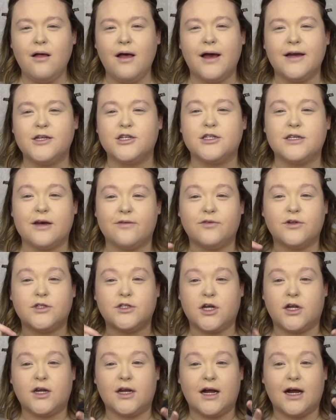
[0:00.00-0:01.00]
I just haven't
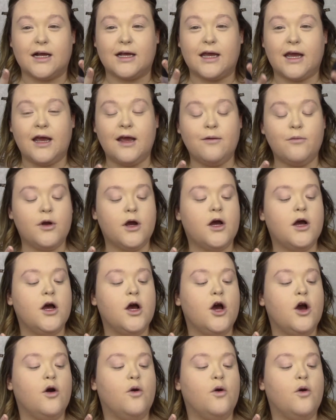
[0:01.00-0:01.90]
done it on camera,